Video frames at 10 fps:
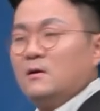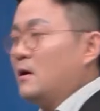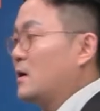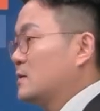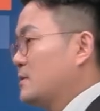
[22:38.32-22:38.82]

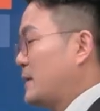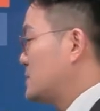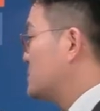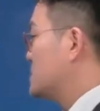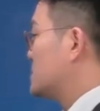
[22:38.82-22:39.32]
At the
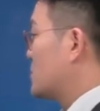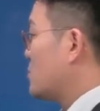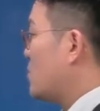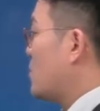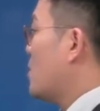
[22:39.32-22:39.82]
early
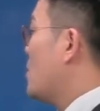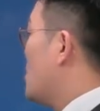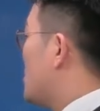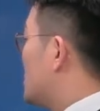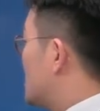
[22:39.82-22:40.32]
stage,
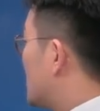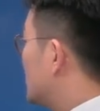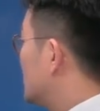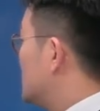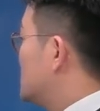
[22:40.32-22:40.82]

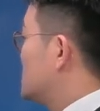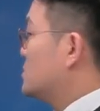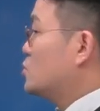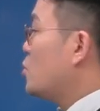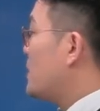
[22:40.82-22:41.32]

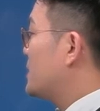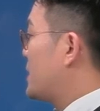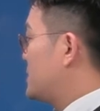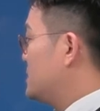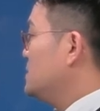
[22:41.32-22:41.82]
there is
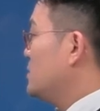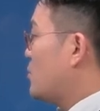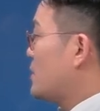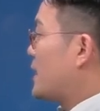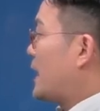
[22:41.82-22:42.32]
no